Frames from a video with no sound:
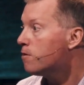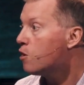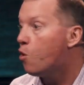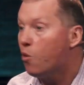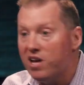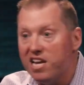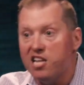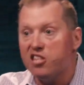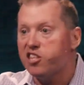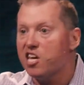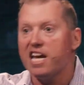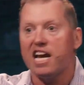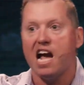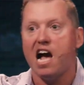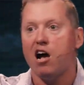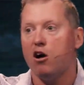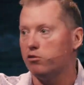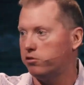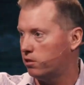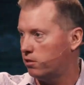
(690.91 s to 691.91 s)
no anything
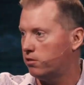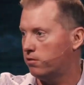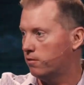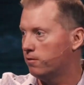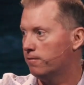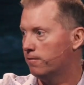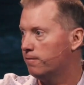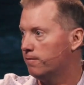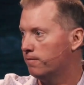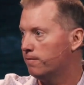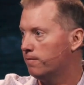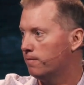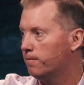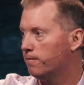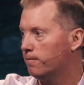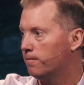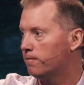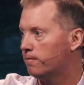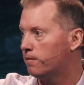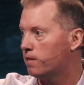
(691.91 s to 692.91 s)
else
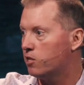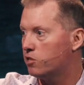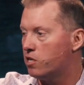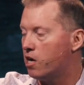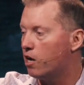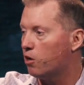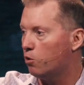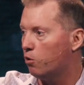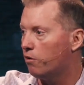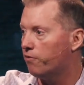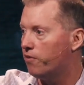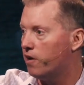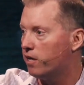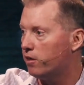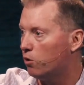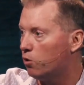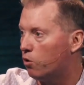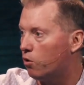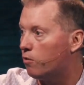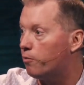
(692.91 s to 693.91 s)
that does not glorify
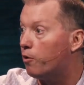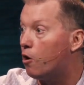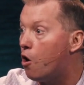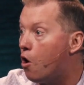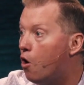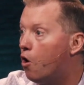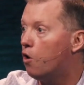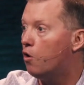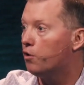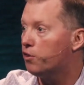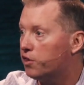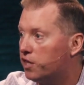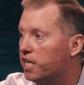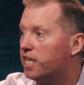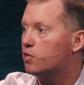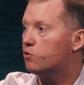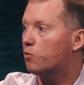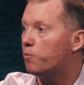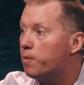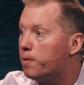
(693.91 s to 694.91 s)
the Lord, but all
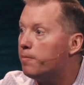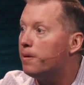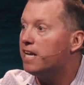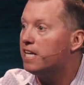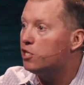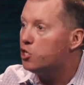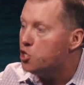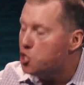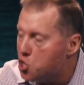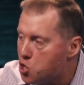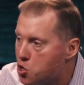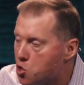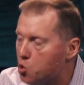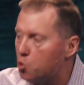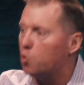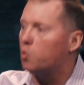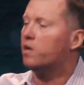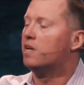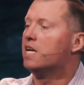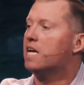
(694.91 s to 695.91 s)
things will be made
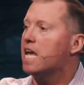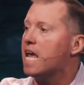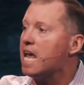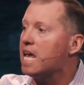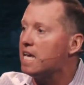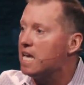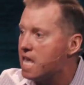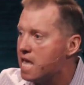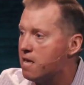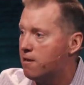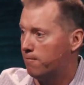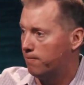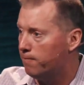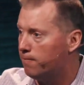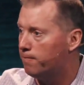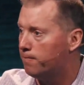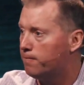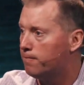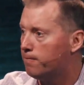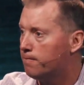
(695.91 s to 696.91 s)
new in
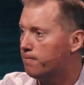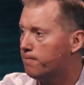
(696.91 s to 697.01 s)
him.